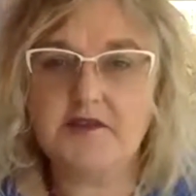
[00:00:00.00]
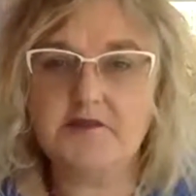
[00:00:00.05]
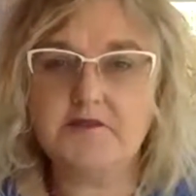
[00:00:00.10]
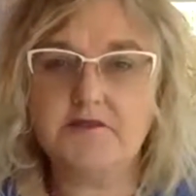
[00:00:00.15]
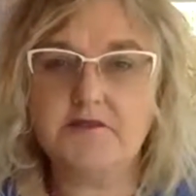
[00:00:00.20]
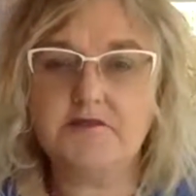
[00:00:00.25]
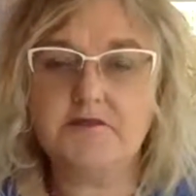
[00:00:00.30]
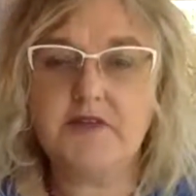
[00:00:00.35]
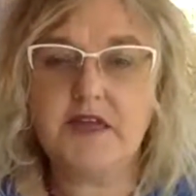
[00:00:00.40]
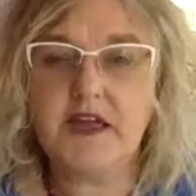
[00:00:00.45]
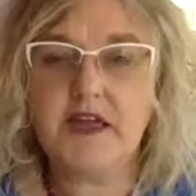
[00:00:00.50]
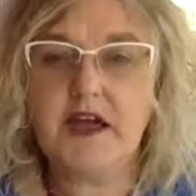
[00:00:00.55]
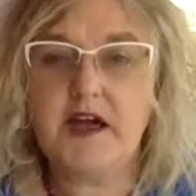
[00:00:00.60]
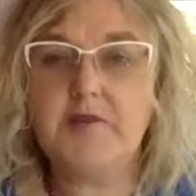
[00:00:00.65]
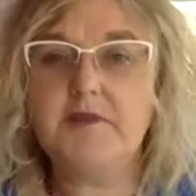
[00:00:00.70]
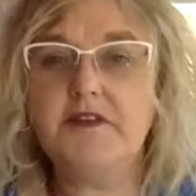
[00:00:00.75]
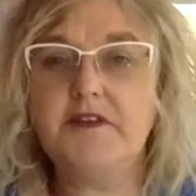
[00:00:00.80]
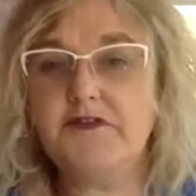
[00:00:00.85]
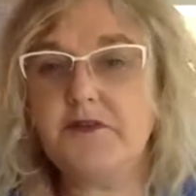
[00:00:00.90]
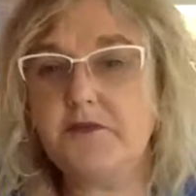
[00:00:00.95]

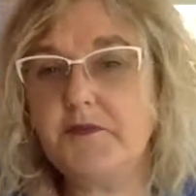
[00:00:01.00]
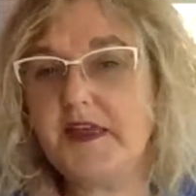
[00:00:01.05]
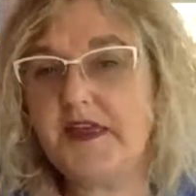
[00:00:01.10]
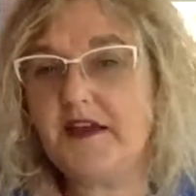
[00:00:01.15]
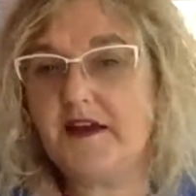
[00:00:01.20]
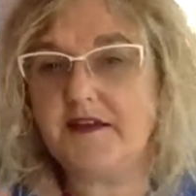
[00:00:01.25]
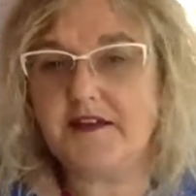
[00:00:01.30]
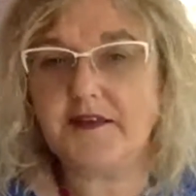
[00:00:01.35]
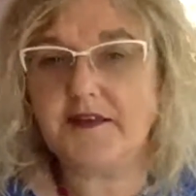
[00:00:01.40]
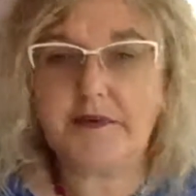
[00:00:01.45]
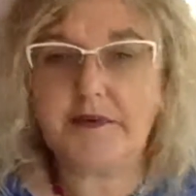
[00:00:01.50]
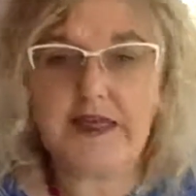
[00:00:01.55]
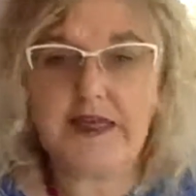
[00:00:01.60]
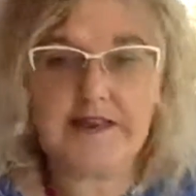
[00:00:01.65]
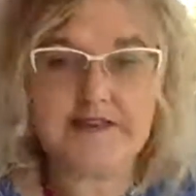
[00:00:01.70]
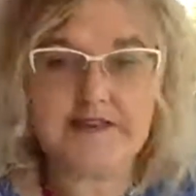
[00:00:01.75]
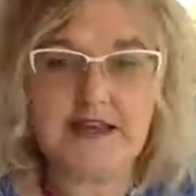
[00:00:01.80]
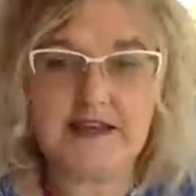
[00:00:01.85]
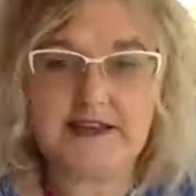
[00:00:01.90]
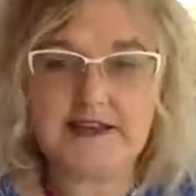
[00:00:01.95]
For me, I
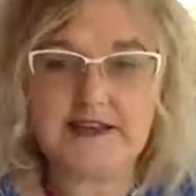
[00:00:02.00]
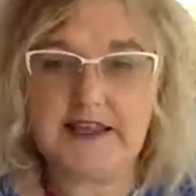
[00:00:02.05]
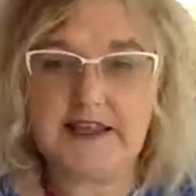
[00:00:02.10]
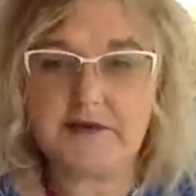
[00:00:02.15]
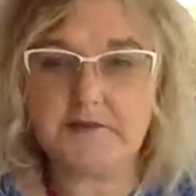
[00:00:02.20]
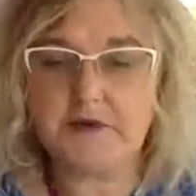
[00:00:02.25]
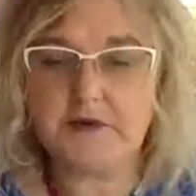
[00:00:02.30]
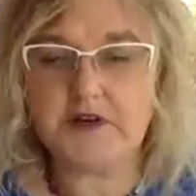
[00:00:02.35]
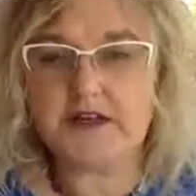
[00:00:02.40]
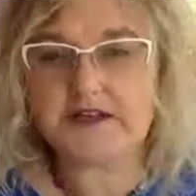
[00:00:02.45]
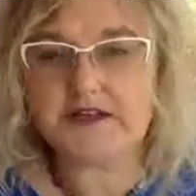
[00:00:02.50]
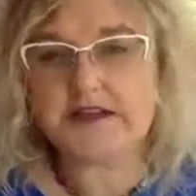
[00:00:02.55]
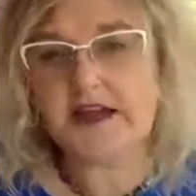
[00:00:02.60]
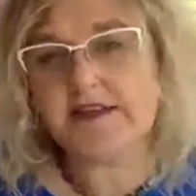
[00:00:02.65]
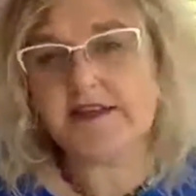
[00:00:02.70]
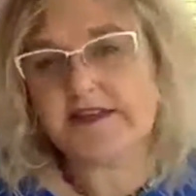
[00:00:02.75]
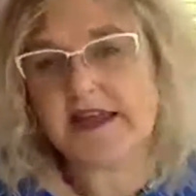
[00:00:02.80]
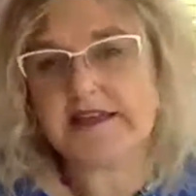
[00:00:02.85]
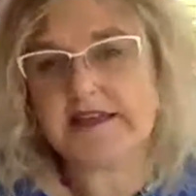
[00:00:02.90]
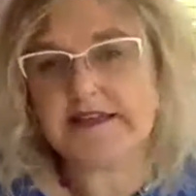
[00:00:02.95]
can paint anything, but I
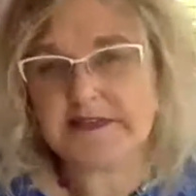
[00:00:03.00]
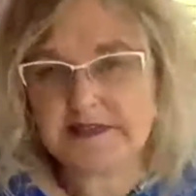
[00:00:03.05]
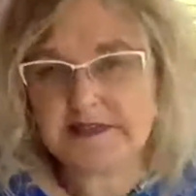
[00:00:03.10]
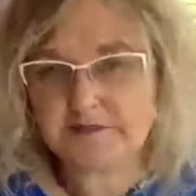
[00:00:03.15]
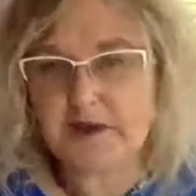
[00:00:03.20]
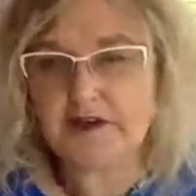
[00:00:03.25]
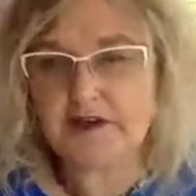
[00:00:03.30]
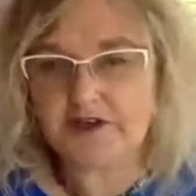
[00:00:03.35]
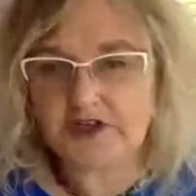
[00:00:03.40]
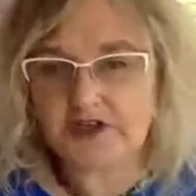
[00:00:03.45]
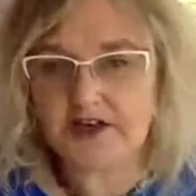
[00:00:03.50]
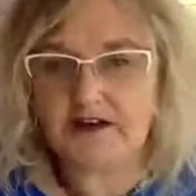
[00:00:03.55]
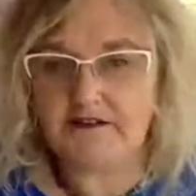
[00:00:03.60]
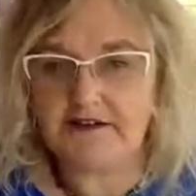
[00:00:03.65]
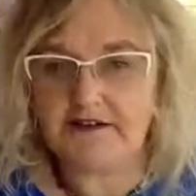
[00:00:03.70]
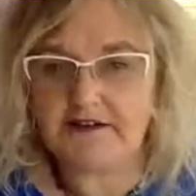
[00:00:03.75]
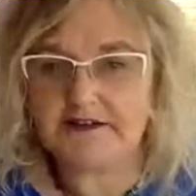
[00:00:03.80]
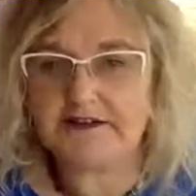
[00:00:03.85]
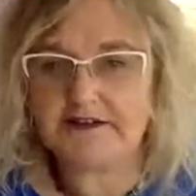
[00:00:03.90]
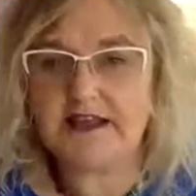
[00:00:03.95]
tend to
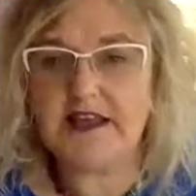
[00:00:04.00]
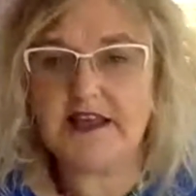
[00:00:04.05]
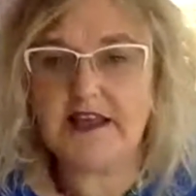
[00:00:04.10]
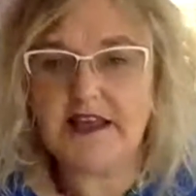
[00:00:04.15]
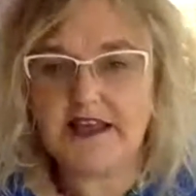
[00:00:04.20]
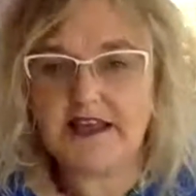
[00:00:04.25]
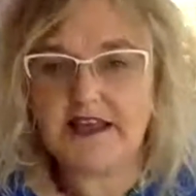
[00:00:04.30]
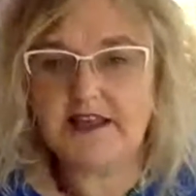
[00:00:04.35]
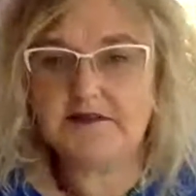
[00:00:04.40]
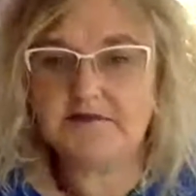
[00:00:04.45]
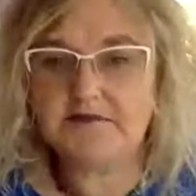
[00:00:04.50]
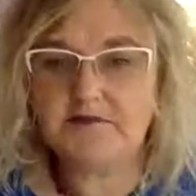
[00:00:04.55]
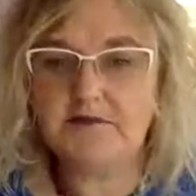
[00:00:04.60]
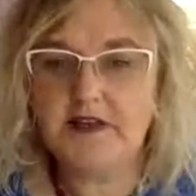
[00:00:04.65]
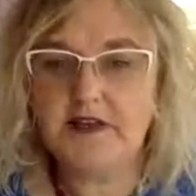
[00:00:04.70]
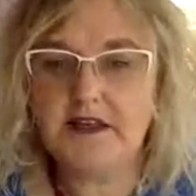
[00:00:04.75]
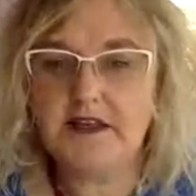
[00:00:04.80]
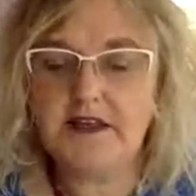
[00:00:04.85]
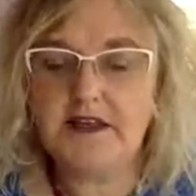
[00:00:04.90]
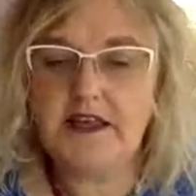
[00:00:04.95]
specialise
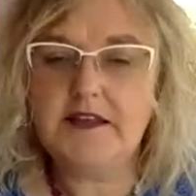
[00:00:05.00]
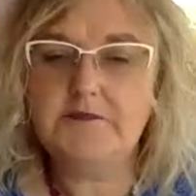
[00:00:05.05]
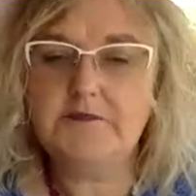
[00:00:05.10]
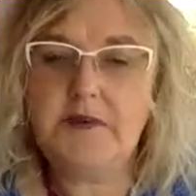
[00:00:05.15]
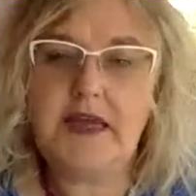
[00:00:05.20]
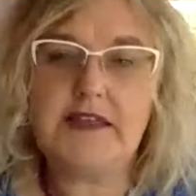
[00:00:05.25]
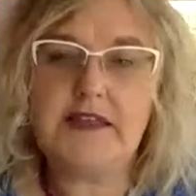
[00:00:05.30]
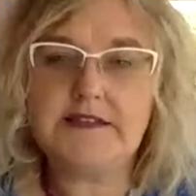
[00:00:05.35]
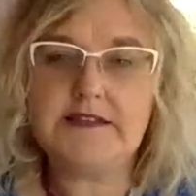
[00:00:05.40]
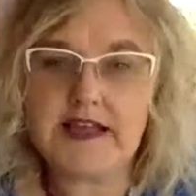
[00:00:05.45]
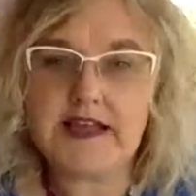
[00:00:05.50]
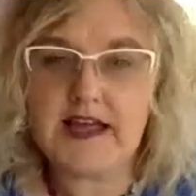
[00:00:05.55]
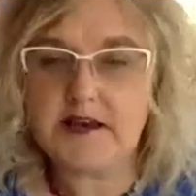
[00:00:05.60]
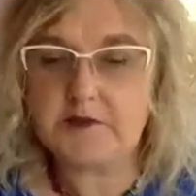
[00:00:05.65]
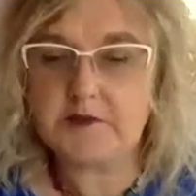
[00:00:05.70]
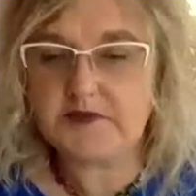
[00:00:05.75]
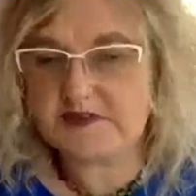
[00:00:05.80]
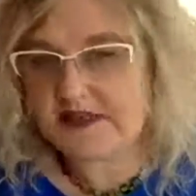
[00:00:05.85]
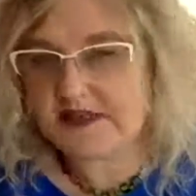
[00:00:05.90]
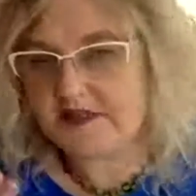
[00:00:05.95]
in painting
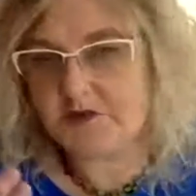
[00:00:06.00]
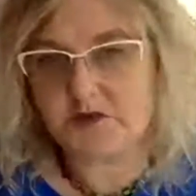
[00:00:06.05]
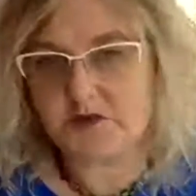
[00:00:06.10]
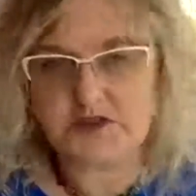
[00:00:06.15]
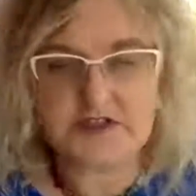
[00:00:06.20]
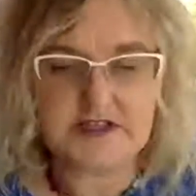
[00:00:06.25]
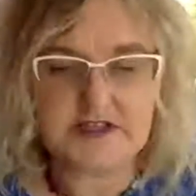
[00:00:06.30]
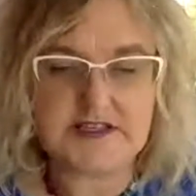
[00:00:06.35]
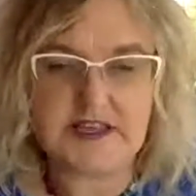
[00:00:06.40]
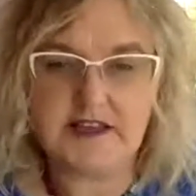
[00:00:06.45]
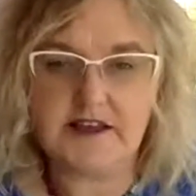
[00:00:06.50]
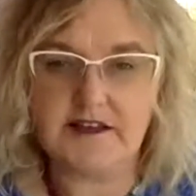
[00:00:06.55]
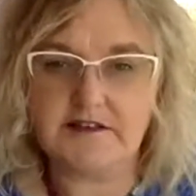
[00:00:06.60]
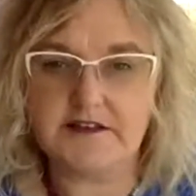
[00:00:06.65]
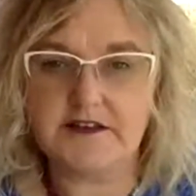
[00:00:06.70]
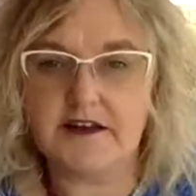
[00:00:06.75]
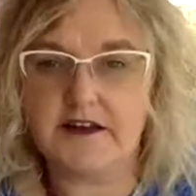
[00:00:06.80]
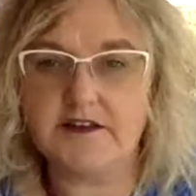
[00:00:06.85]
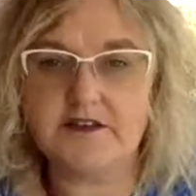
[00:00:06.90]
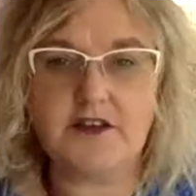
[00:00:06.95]
animals. That's what you see
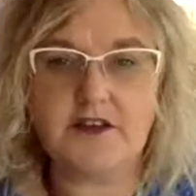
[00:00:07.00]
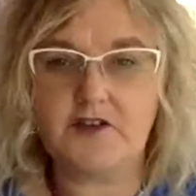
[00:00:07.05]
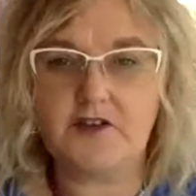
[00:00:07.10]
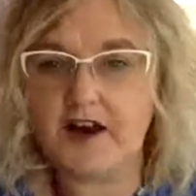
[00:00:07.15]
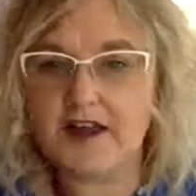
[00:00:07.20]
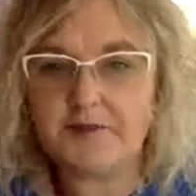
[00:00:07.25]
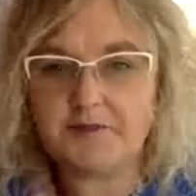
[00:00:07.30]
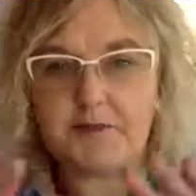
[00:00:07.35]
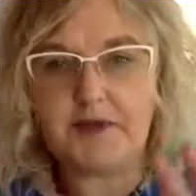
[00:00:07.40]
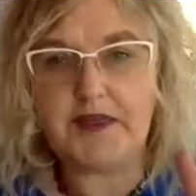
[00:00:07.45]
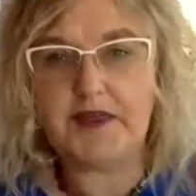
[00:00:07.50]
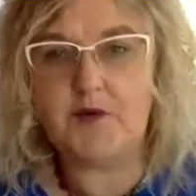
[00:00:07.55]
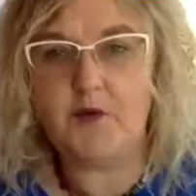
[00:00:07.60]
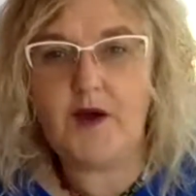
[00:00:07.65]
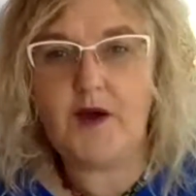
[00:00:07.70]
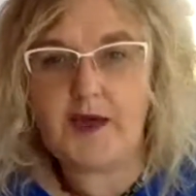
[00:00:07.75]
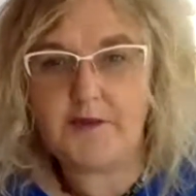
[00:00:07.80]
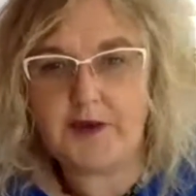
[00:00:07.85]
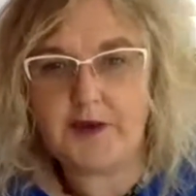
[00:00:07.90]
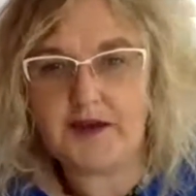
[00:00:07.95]
on the great big
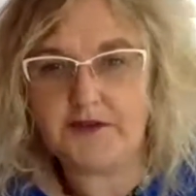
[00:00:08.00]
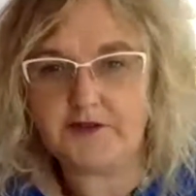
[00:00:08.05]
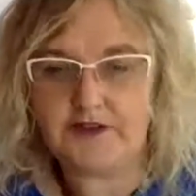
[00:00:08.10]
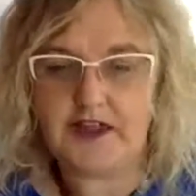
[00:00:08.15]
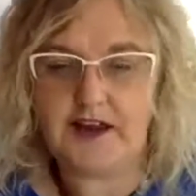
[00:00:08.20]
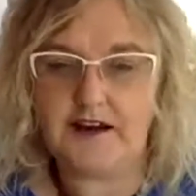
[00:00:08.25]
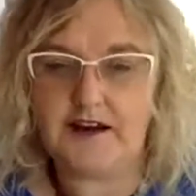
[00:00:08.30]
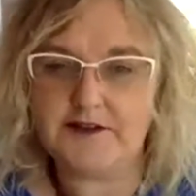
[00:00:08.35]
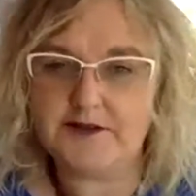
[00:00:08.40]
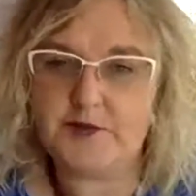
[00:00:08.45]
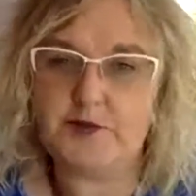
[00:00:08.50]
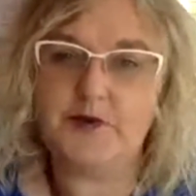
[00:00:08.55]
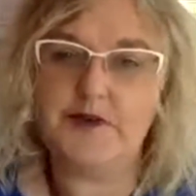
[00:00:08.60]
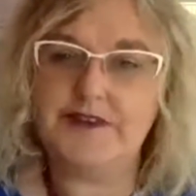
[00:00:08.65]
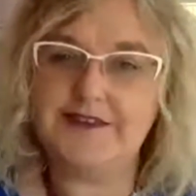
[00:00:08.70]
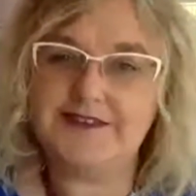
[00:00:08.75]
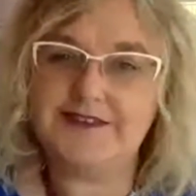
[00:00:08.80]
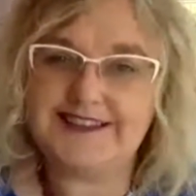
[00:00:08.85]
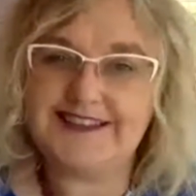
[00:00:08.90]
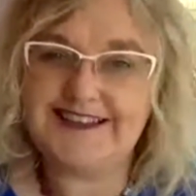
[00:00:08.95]
web out there, is what
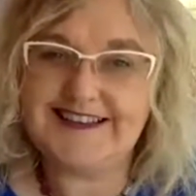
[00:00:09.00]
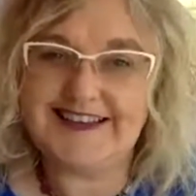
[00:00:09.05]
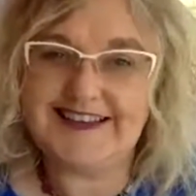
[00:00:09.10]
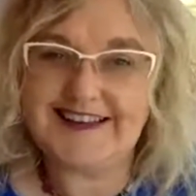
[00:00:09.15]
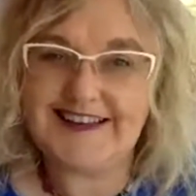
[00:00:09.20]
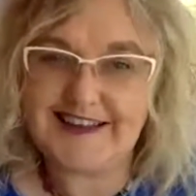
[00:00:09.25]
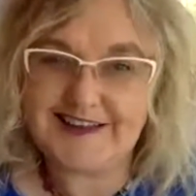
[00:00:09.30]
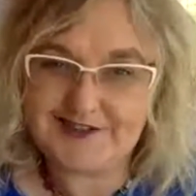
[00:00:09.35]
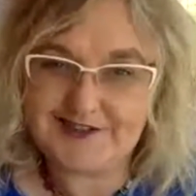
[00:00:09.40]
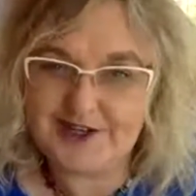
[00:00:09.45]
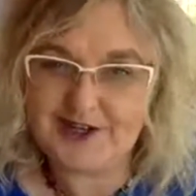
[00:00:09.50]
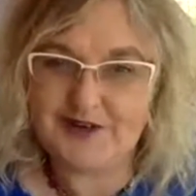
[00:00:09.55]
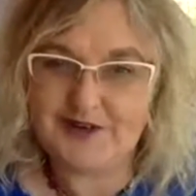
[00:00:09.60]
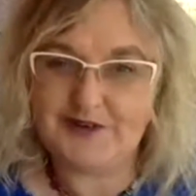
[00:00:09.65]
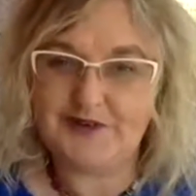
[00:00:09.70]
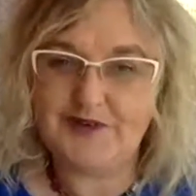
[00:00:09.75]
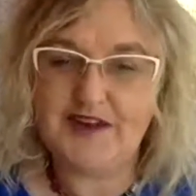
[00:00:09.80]
you see that I do.